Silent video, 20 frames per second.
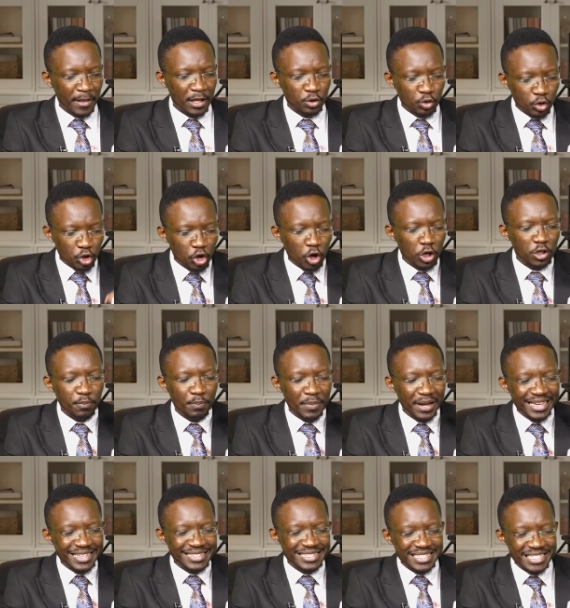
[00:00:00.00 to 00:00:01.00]
Do not be
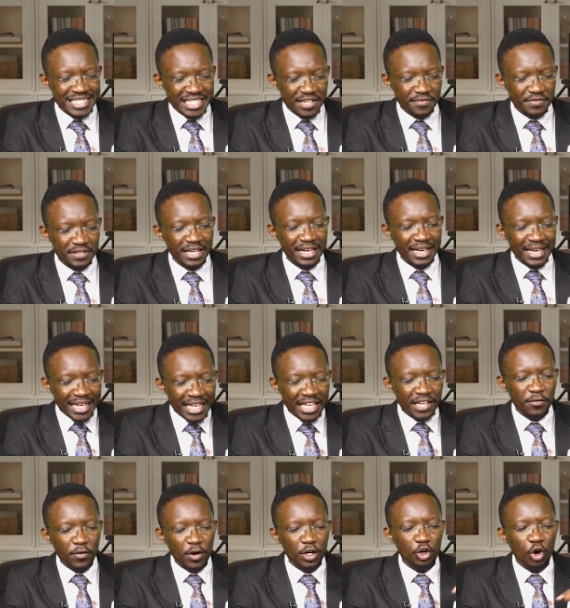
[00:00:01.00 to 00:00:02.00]
deceived.
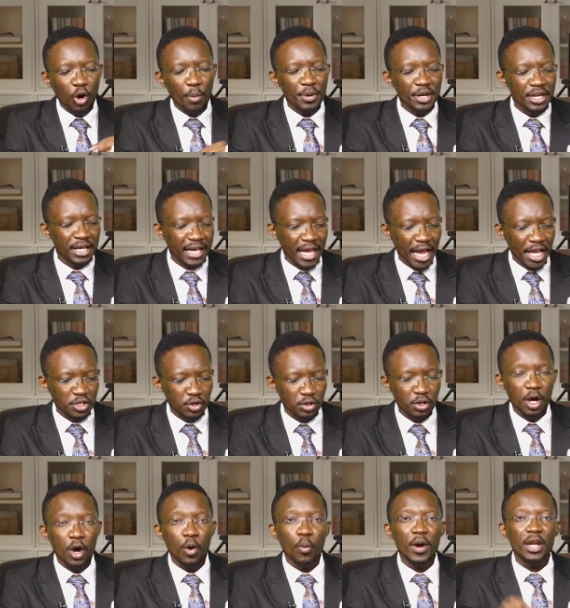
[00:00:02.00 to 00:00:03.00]
Evil communication
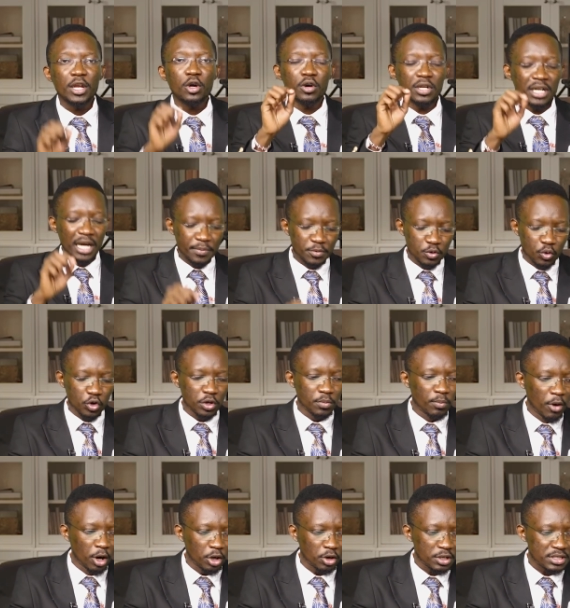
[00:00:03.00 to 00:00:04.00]
will corrupt good
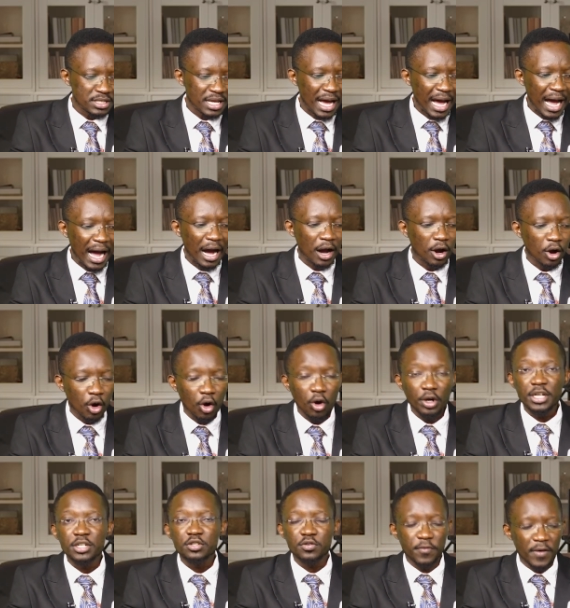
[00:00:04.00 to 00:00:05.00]
morals,
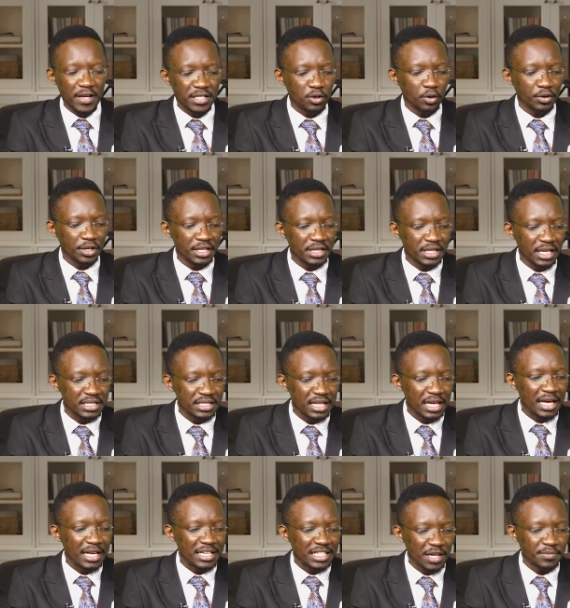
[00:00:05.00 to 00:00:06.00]
according to 1 Corinthians
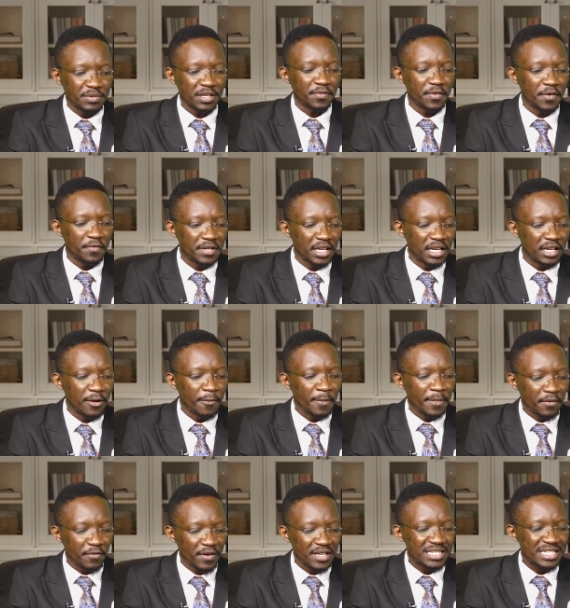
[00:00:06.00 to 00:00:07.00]
chapter 15,
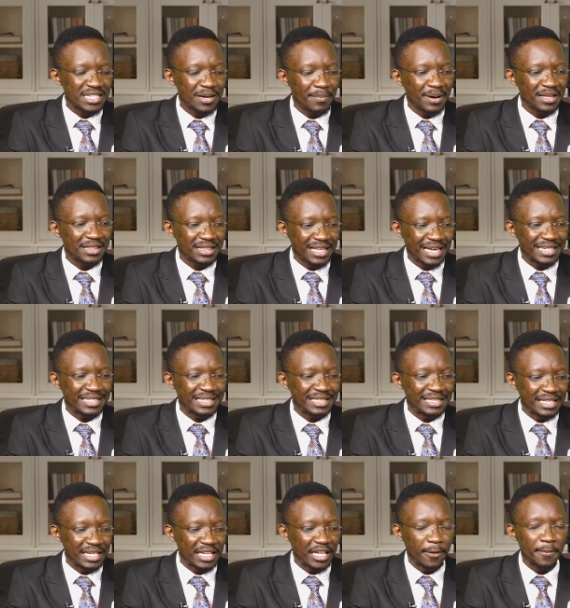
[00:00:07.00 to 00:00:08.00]
verse number
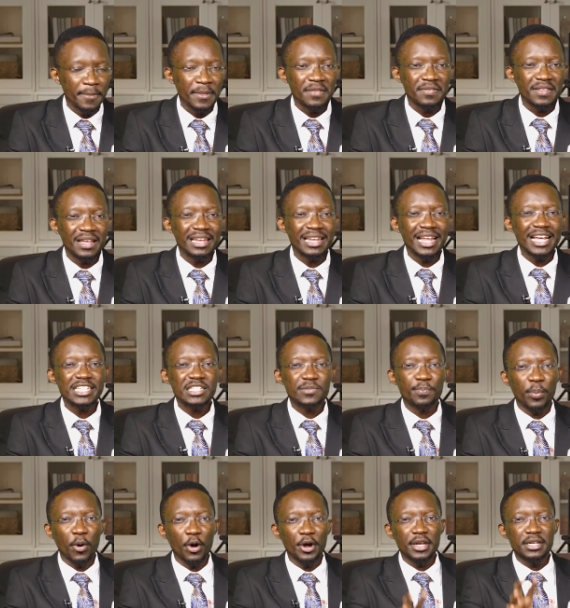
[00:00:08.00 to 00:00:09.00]
33. The last
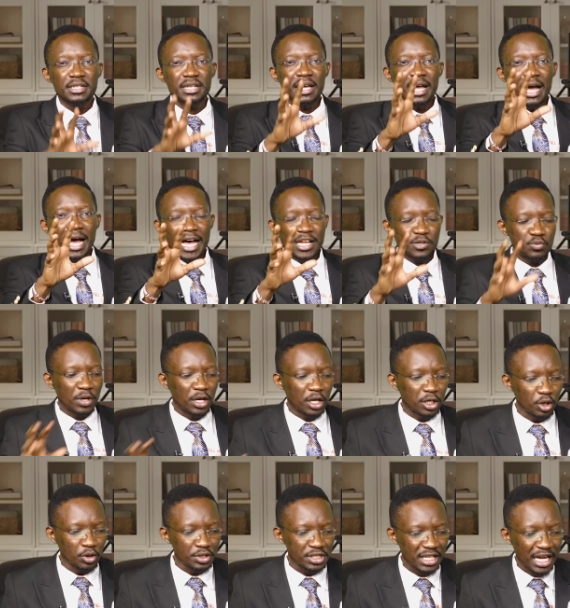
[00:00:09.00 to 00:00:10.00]
point as we
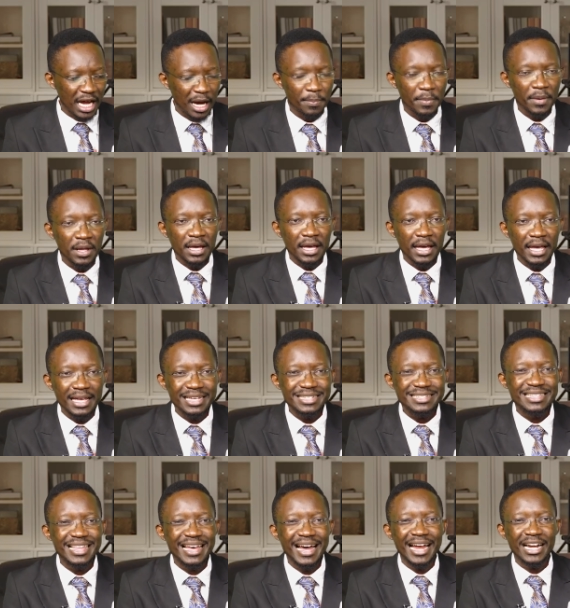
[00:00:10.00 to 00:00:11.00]
close it up
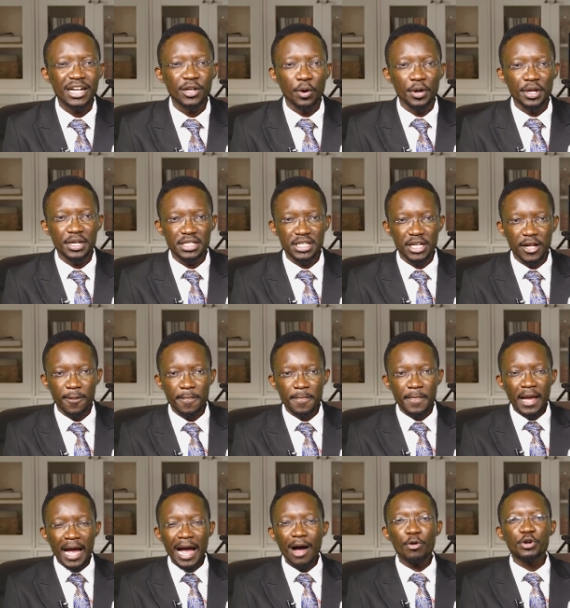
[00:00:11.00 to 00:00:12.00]
is the anointing.
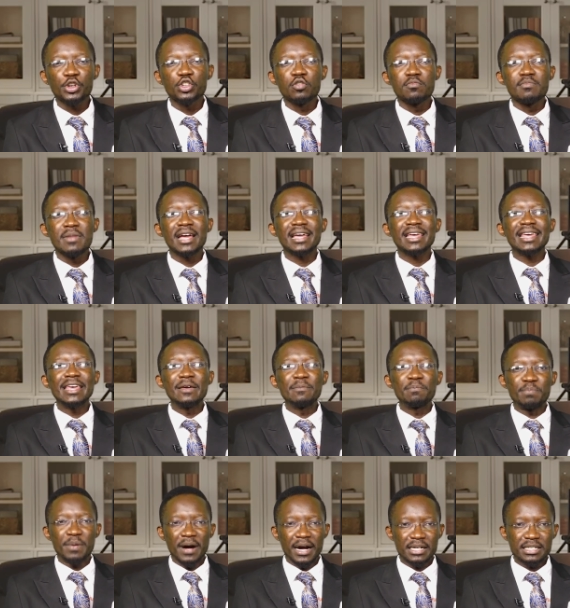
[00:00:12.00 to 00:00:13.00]
How do you make
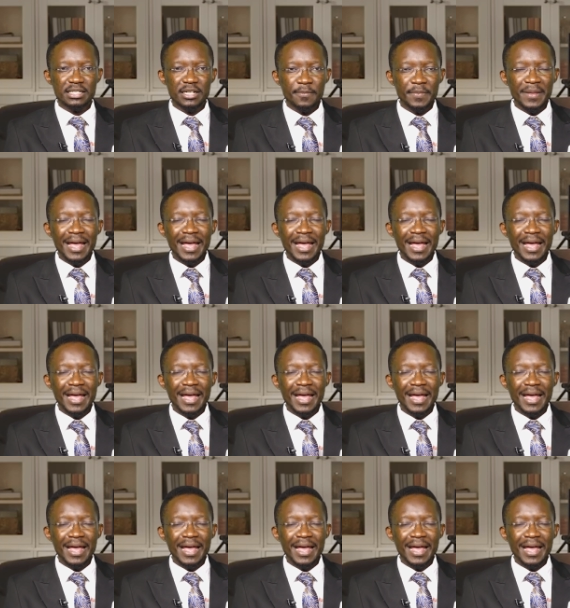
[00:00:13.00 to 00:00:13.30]
impact?